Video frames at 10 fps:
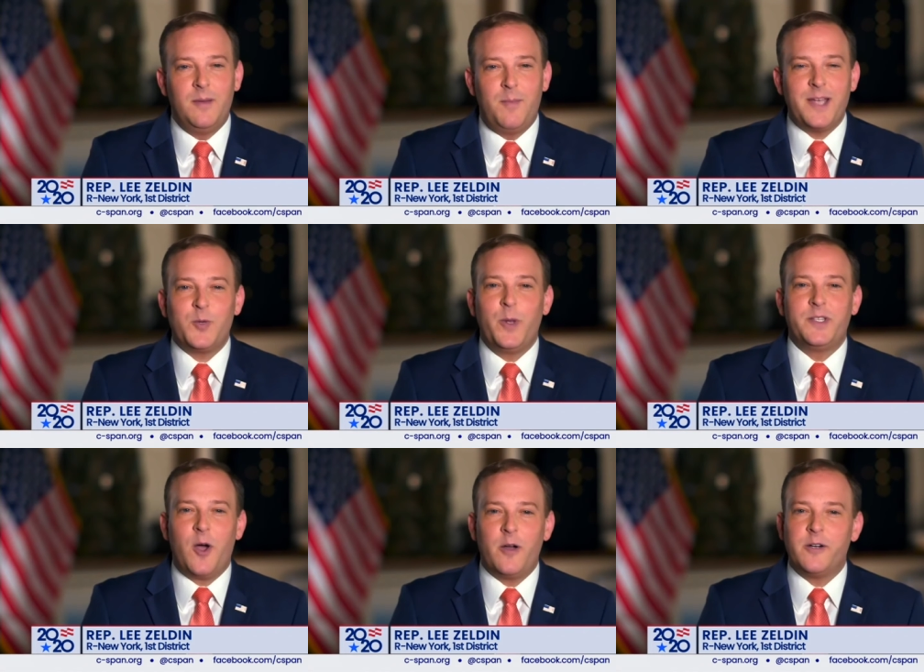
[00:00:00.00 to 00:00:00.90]
My twin
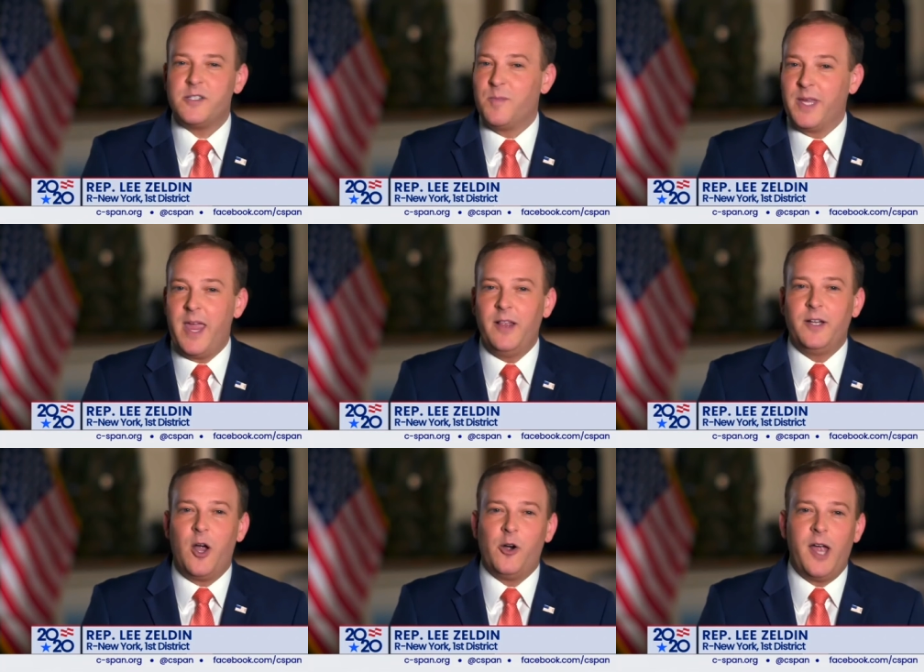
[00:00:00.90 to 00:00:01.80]
daughters, Michaela
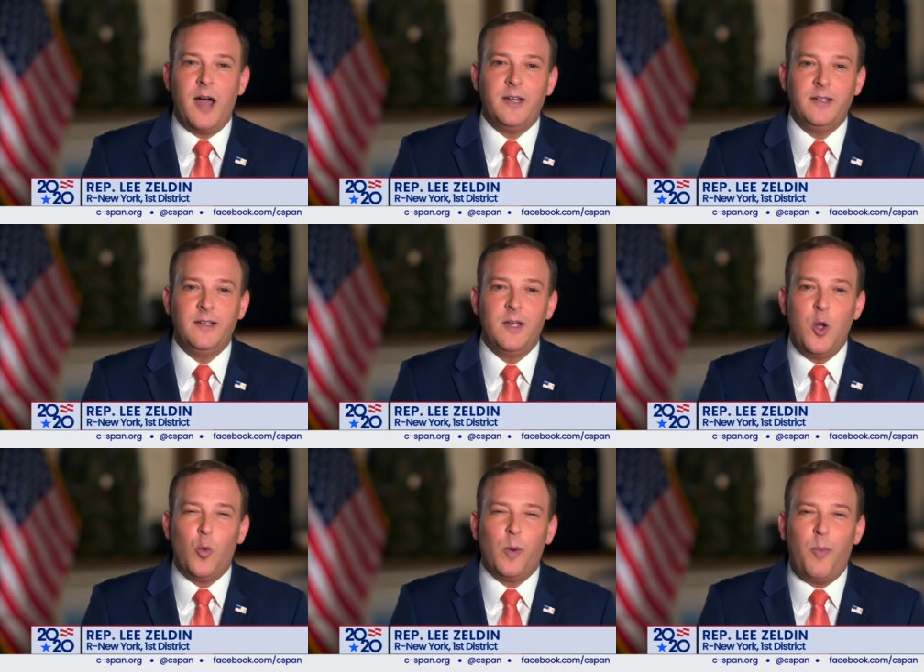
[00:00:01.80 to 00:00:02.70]
and Ariana,
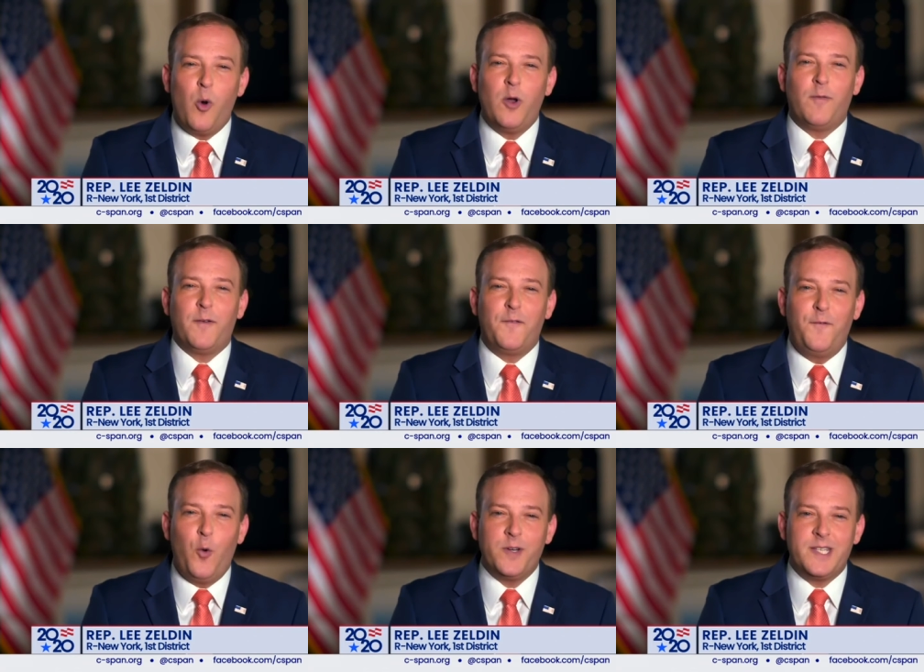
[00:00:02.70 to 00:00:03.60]
were born over
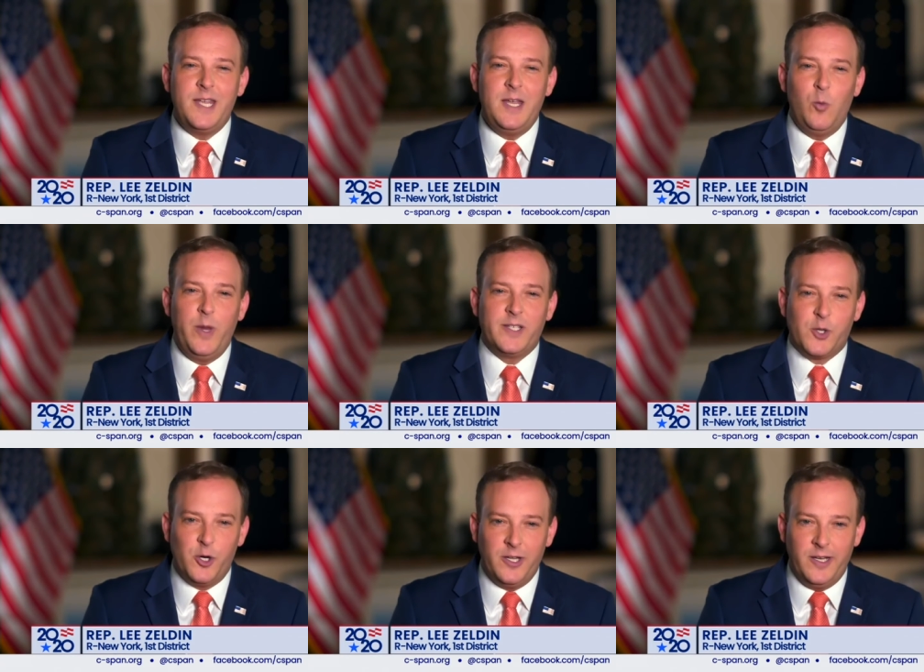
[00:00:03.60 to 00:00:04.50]
14 weeks
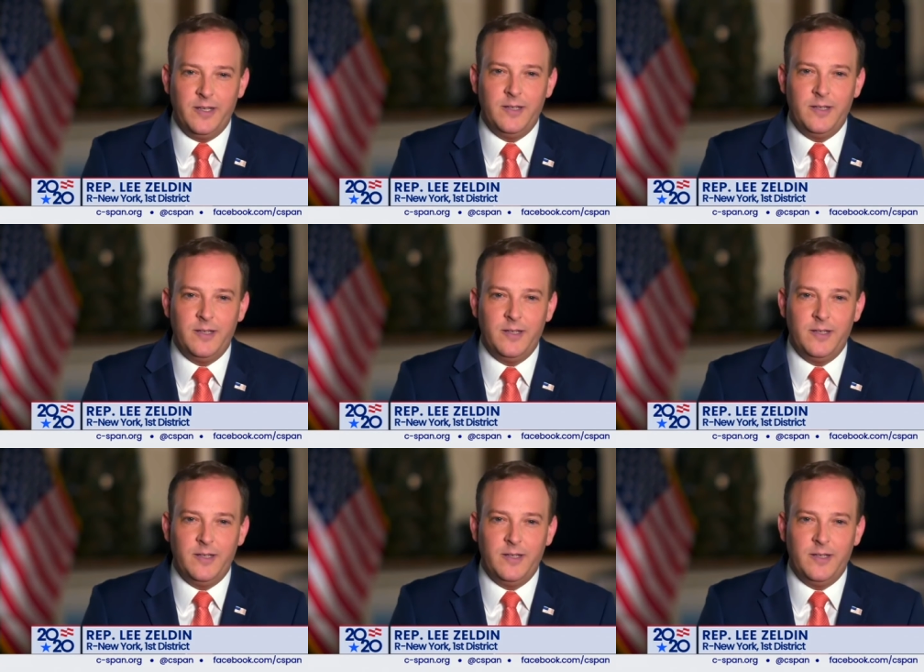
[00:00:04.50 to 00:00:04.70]
early.